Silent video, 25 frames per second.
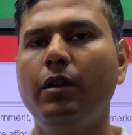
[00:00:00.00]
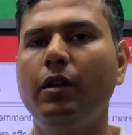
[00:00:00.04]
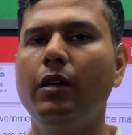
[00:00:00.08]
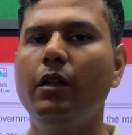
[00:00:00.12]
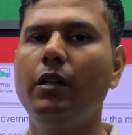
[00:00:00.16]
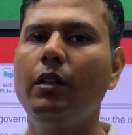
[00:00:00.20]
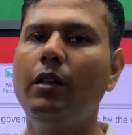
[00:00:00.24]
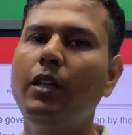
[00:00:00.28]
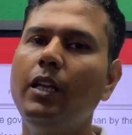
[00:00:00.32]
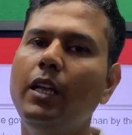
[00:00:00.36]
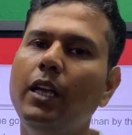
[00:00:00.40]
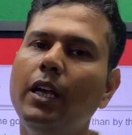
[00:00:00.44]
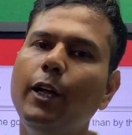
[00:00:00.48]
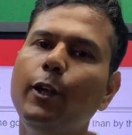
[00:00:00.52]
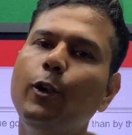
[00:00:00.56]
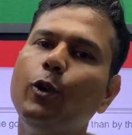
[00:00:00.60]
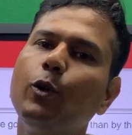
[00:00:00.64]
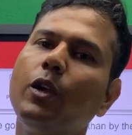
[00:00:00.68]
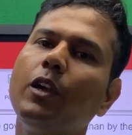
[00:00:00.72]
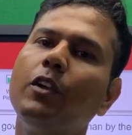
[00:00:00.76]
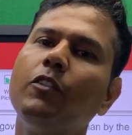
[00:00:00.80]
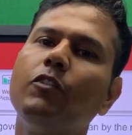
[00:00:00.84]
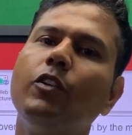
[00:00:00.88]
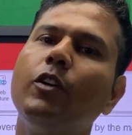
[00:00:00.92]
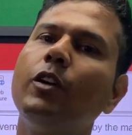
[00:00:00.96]
They are
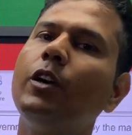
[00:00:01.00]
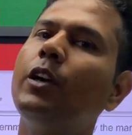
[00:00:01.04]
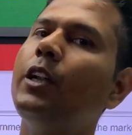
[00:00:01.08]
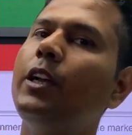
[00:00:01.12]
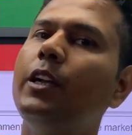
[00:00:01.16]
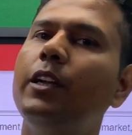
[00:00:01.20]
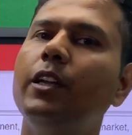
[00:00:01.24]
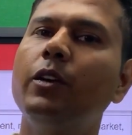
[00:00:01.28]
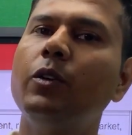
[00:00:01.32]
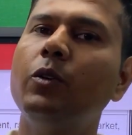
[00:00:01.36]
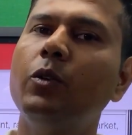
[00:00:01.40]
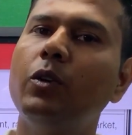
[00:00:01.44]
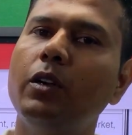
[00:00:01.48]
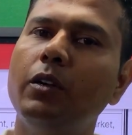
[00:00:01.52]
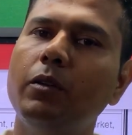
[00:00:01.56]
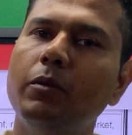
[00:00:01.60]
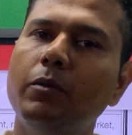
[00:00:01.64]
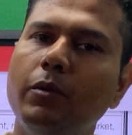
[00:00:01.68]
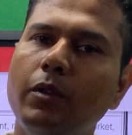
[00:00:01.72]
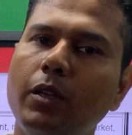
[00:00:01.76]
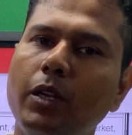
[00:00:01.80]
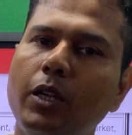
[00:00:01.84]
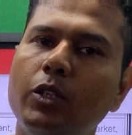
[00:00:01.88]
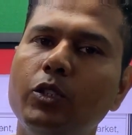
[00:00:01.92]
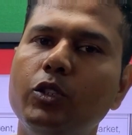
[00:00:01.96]
looking for greater good.
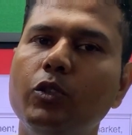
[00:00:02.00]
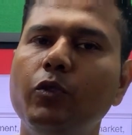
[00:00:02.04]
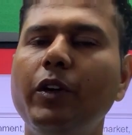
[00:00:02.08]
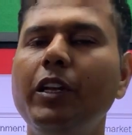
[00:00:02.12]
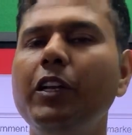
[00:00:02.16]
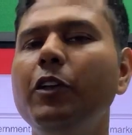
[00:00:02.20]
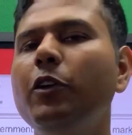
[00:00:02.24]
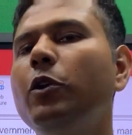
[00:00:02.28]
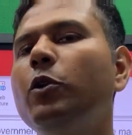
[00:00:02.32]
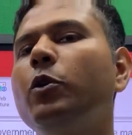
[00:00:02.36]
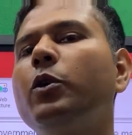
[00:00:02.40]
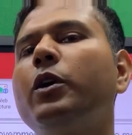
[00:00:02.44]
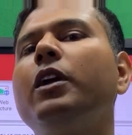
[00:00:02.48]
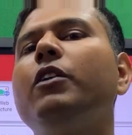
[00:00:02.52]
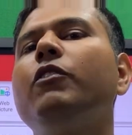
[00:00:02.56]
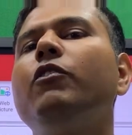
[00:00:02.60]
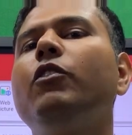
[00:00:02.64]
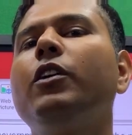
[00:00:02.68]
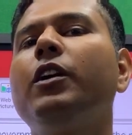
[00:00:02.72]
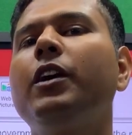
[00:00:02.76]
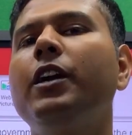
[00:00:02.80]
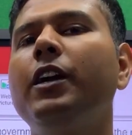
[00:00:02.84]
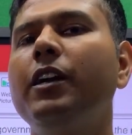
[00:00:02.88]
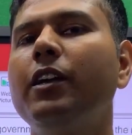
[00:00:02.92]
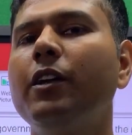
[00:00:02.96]
So when you are looking for
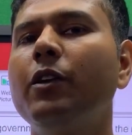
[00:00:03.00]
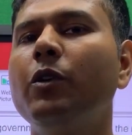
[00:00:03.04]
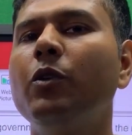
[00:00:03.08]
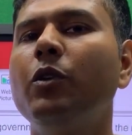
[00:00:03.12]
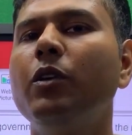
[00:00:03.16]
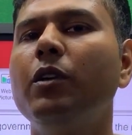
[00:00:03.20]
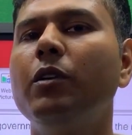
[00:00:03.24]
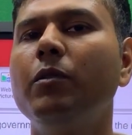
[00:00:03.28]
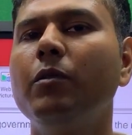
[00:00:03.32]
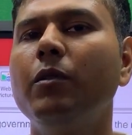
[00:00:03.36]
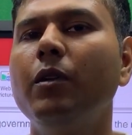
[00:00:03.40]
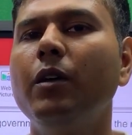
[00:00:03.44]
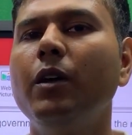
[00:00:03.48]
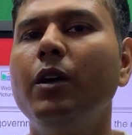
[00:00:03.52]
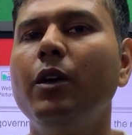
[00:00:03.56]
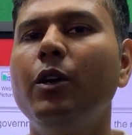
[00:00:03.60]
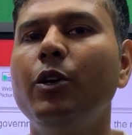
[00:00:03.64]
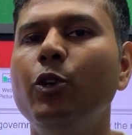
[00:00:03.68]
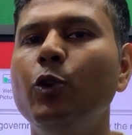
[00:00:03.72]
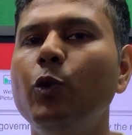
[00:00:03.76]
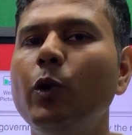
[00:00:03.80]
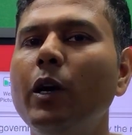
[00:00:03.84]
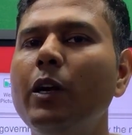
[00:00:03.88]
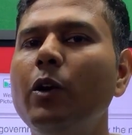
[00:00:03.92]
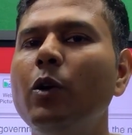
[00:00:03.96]
greater good,
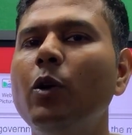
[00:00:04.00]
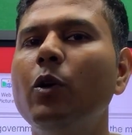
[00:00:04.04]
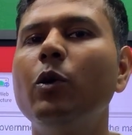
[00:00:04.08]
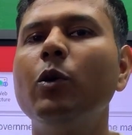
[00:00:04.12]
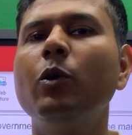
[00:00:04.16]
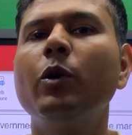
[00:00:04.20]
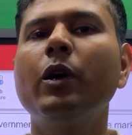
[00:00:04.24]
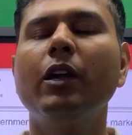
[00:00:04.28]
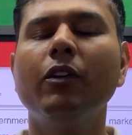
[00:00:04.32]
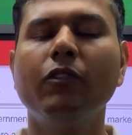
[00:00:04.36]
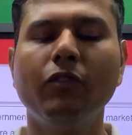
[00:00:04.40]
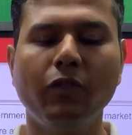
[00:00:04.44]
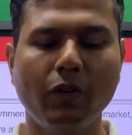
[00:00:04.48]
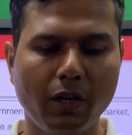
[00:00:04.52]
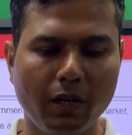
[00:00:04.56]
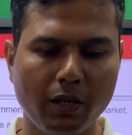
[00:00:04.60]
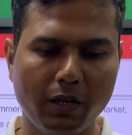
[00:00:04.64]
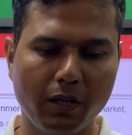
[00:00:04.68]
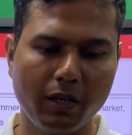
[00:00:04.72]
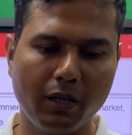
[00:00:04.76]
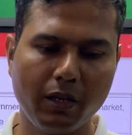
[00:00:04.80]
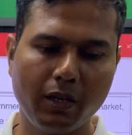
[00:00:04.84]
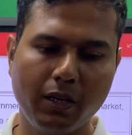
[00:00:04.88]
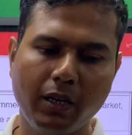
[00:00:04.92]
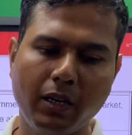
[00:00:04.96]
you are not looking for
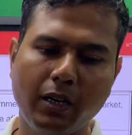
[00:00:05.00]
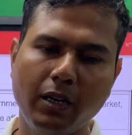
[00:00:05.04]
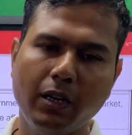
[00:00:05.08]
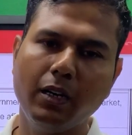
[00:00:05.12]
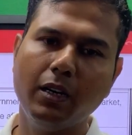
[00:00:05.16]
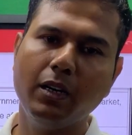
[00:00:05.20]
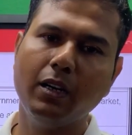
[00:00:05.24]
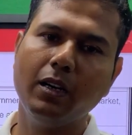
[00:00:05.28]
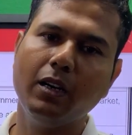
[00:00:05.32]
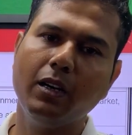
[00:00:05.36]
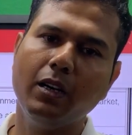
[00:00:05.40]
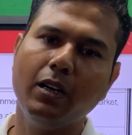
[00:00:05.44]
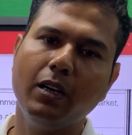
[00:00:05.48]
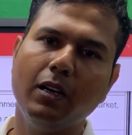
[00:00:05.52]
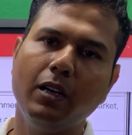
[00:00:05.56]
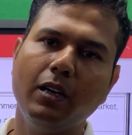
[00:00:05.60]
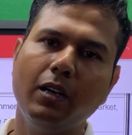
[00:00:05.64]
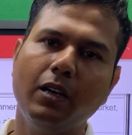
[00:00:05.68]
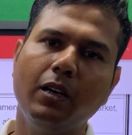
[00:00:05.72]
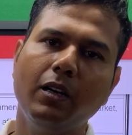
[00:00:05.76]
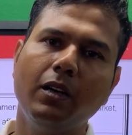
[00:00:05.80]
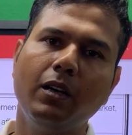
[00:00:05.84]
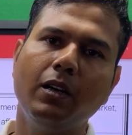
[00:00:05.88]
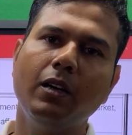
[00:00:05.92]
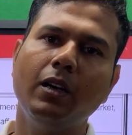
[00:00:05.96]

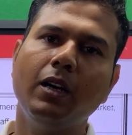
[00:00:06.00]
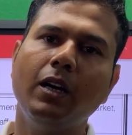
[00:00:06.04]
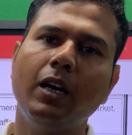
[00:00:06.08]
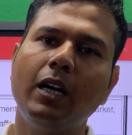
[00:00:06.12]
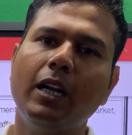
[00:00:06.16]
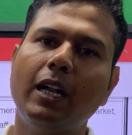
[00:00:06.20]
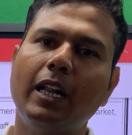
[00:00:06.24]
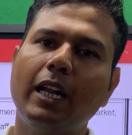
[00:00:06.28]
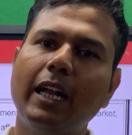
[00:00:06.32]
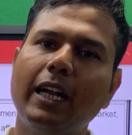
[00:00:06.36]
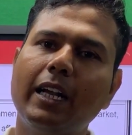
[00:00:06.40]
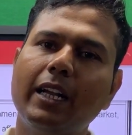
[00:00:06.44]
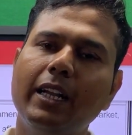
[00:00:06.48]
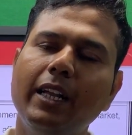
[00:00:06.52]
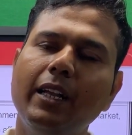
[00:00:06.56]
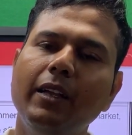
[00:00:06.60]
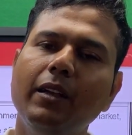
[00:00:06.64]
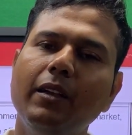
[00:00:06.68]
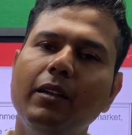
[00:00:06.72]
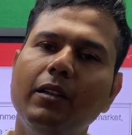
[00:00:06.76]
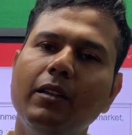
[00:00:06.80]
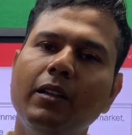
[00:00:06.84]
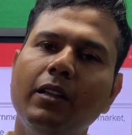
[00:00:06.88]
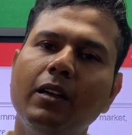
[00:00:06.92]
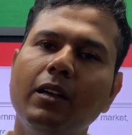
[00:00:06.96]
attracting
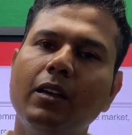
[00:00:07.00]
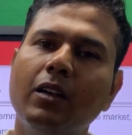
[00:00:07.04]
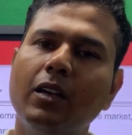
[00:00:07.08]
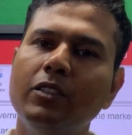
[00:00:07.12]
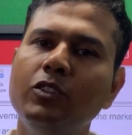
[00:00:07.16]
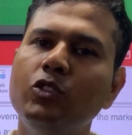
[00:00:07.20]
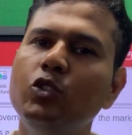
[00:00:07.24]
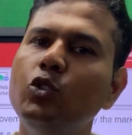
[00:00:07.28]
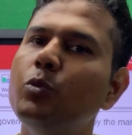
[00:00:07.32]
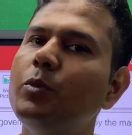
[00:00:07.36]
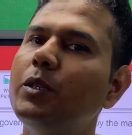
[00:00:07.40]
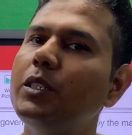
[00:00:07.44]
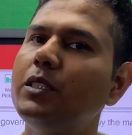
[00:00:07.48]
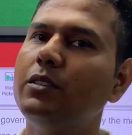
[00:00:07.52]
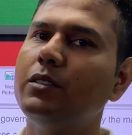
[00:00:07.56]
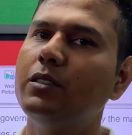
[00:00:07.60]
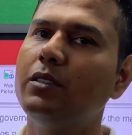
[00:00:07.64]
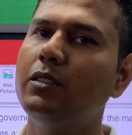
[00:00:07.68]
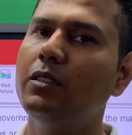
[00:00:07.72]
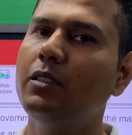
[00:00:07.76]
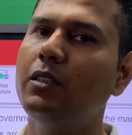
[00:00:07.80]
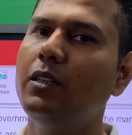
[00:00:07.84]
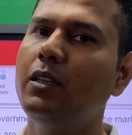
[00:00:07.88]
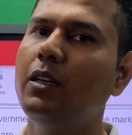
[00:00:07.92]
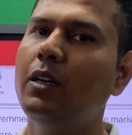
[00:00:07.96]
the consumers.
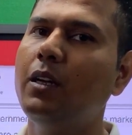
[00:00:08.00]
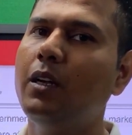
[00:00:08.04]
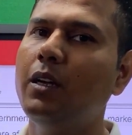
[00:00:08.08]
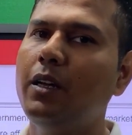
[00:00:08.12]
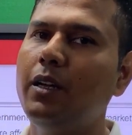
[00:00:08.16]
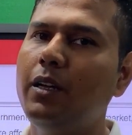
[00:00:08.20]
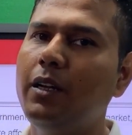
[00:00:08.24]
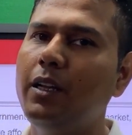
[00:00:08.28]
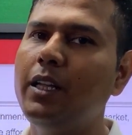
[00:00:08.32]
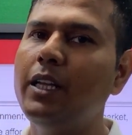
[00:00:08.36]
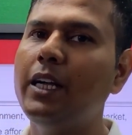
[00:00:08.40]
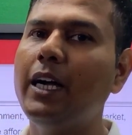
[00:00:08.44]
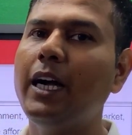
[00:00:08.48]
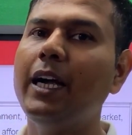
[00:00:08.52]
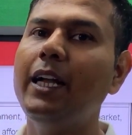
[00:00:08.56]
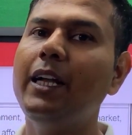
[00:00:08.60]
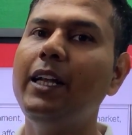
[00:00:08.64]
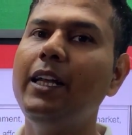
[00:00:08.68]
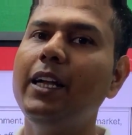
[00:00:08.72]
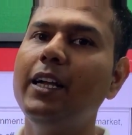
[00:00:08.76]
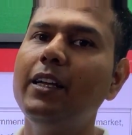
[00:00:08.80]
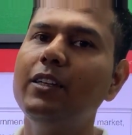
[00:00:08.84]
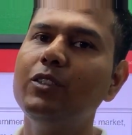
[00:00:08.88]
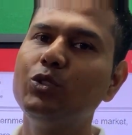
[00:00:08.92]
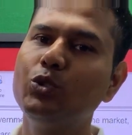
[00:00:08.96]
The idea
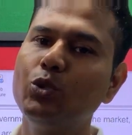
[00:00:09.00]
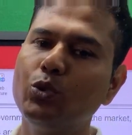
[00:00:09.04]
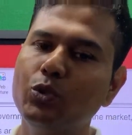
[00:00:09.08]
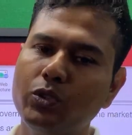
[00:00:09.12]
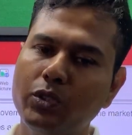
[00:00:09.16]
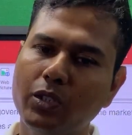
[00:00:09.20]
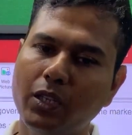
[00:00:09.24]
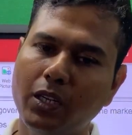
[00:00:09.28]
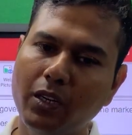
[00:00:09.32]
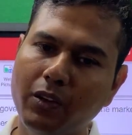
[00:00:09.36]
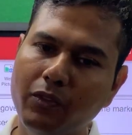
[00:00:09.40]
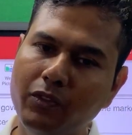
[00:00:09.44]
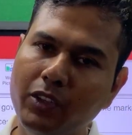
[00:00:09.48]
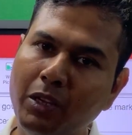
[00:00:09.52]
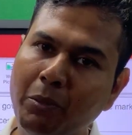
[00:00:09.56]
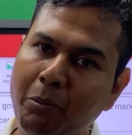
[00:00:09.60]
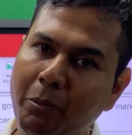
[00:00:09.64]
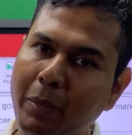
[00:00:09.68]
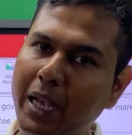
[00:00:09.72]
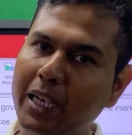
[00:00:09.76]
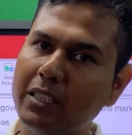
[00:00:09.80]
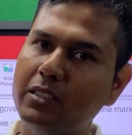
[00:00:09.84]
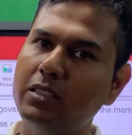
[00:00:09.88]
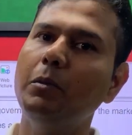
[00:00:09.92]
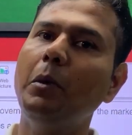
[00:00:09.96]
is to serve the
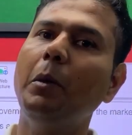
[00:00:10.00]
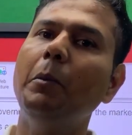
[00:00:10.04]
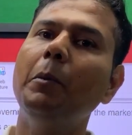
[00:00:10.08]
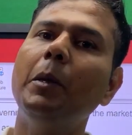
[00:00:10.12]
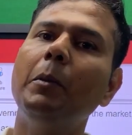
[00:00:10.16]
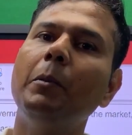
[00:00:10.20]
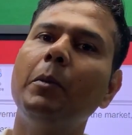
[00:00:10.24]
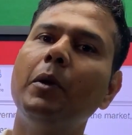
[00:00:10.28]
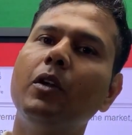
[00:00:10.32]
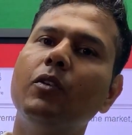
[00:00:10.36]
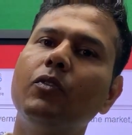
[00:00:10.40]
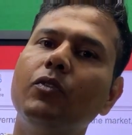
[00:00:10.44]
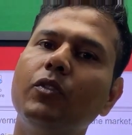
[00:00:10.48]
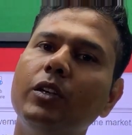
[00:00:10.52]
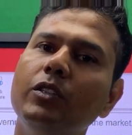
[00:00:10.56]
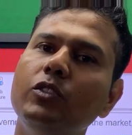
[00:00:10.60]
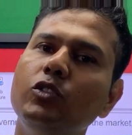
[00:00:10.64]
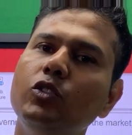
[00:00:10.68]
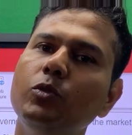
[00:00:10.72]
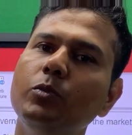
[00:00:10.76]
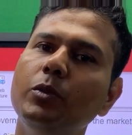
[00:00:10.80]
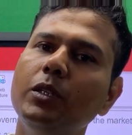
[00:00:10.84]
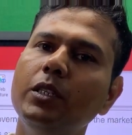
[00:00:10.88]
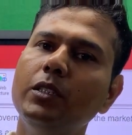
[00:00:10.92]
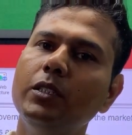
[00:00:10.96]
maximum number of
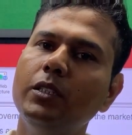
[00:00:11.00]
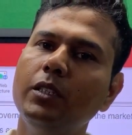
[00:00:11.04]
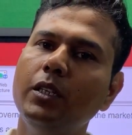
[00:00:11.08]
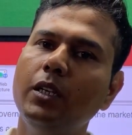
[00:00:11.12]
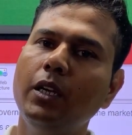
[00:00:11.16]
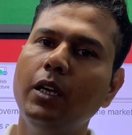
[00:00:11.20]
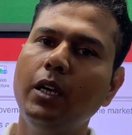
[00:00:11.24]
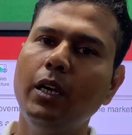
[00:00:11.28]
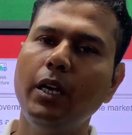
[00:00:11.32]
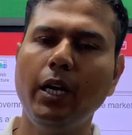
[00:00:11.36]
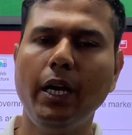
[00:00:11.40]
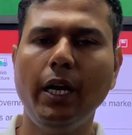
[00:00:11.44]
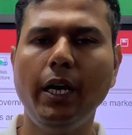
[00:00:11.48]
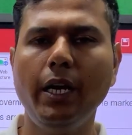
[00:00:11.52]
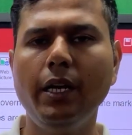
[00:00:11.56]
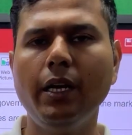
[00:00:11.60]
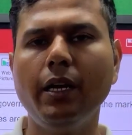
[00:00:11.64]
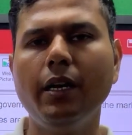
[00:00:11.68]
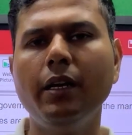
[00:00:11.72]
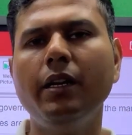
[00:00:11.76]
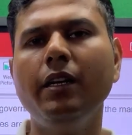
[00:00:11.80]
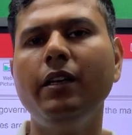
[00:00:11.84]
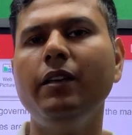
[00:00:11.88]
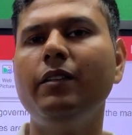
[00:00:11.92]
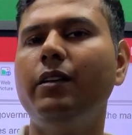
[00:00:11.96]
consumers in a
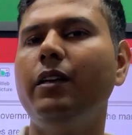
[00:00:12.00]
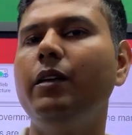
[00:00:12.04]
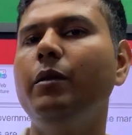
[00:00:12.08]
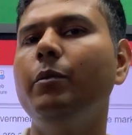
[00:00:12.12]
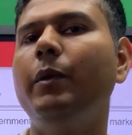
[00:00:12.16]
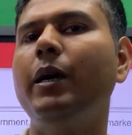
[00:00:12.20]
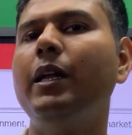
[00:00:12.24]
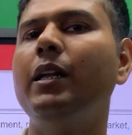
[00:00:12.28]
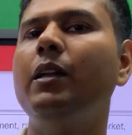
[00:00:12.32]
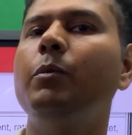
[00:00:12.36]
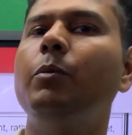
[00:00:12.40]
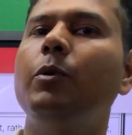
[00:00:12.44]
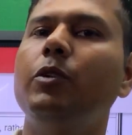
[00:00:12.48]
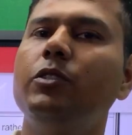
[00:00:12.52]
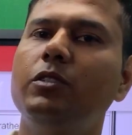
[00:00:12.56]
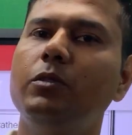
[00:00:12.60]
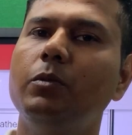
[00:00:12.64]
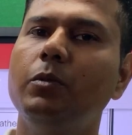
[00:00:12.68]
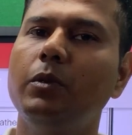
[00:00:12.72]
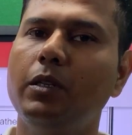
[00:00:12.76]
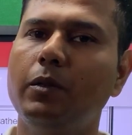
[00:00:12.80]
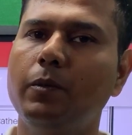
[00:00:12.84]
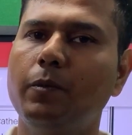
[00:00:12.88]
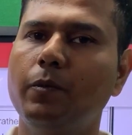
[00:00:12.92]
decent manner possible.